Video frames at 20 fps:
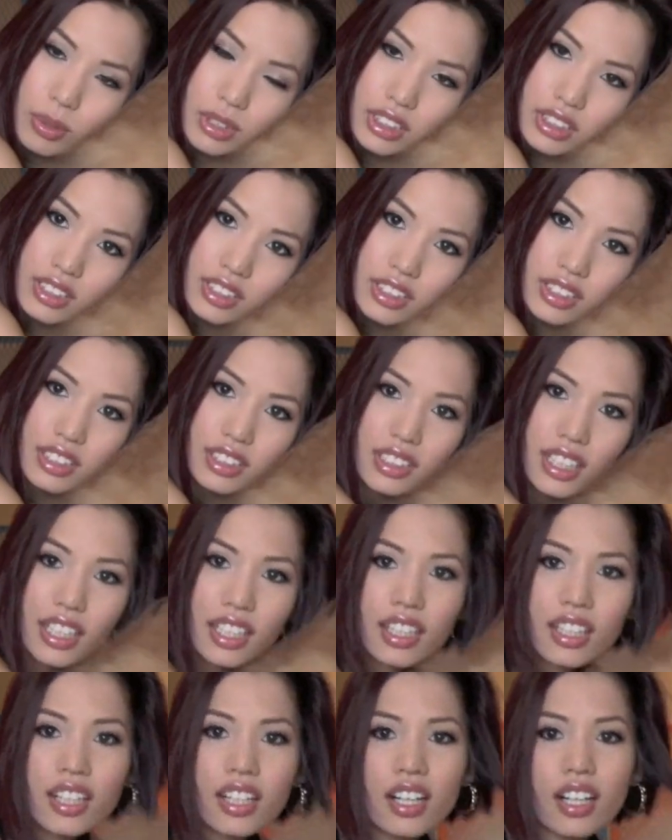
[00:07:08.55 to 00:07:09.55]
which this is
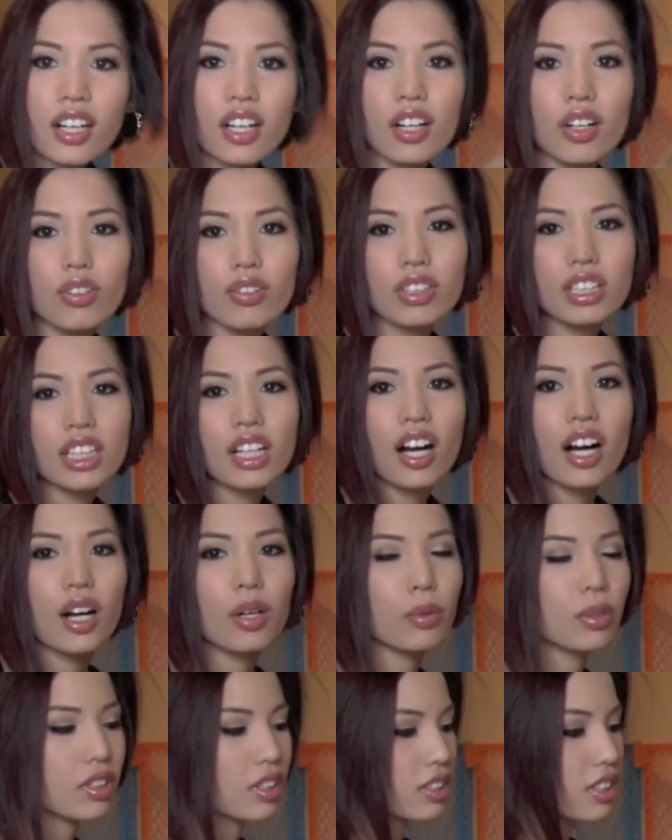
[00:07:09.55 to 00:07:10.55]
like really
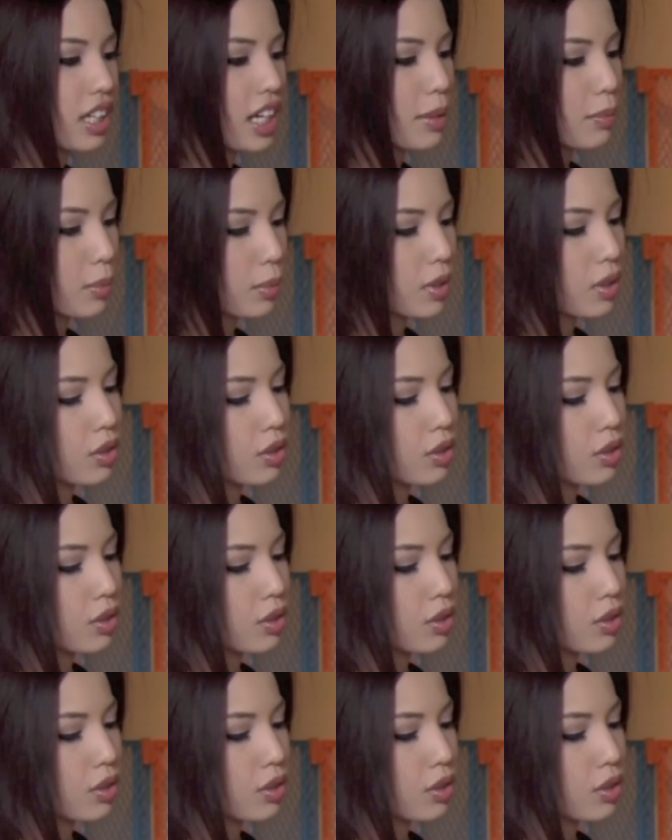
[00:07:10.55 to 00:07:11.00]
awkward on camera.